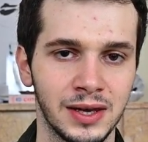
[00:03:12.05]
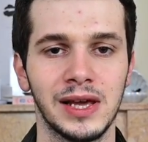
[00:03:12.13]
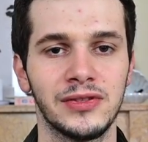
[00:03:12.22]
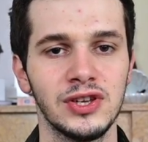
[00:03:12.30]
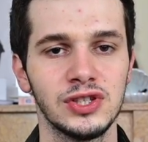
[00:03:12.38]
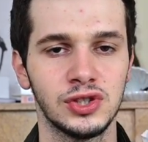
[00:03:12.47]

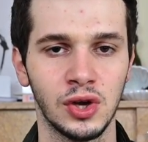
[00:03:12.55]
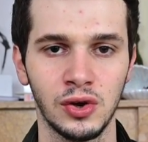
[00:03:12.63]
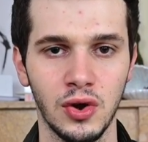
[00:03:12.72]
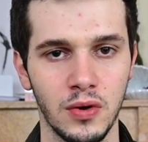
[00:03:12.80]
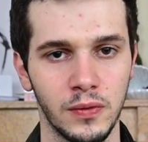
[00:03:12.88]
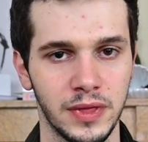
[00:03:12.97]
Like, these don't
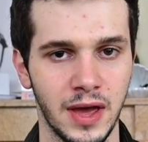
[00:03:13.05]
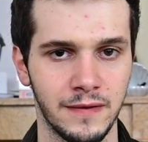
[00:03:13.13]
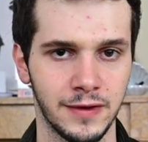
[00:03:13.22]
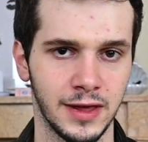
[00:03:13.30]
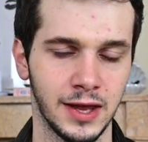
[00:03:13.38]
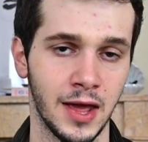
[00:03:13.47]
go with
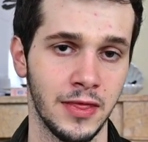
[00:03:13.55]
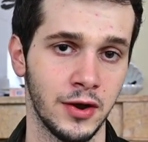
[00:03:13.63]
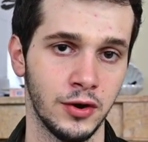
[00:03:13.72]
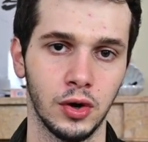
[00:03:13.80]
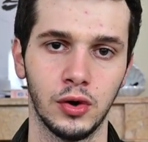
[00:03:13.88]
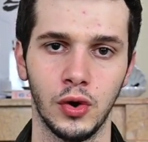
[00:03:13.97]
everything and they're
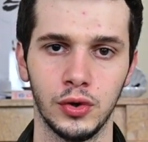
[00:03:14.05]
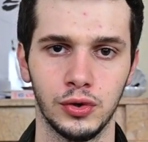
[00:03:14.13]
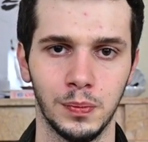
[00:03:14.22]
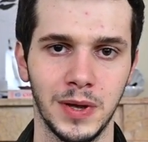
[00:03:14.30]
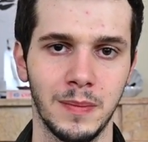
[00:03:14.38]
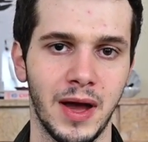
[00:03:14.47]
not going to
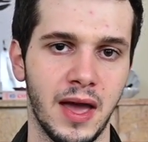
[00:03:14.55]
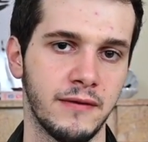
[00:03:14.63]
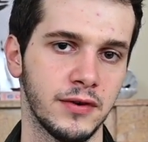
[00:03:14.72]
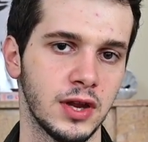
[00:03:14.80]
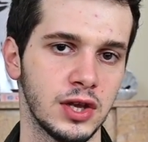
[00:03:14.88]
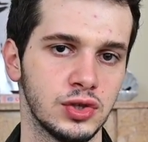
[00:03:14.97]
be my
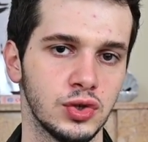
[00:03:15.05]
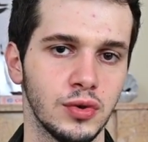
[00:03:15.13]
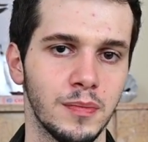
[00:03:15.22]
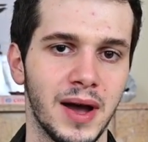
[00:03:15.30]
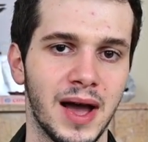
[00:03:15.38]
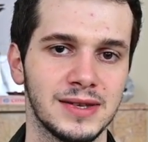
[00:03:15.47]
everyday shoe,
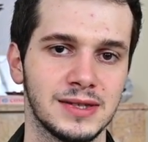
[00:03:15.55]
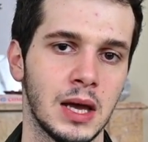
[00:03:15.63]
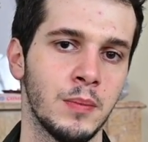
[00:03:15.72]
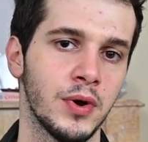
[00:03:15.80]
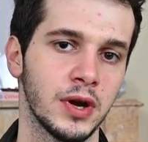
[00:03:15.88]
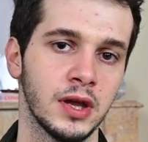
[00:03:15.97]
but as
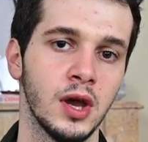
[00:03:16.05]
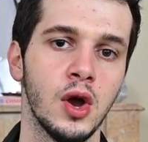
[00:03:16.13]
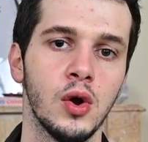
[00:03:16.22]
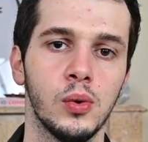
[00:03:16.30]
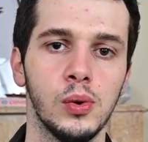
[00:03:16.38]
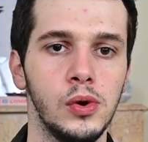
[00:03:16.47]
somebody
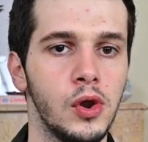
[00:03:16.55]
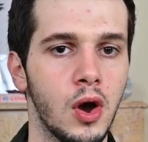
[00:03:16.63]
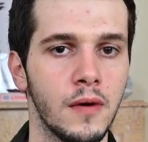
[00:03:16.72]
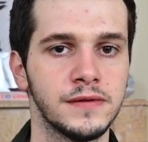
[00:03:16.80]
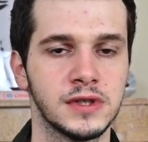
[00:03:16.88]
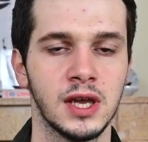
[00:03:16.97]
who
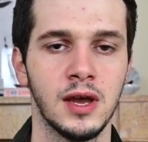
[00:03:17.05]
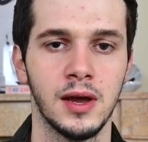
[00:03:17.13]
loves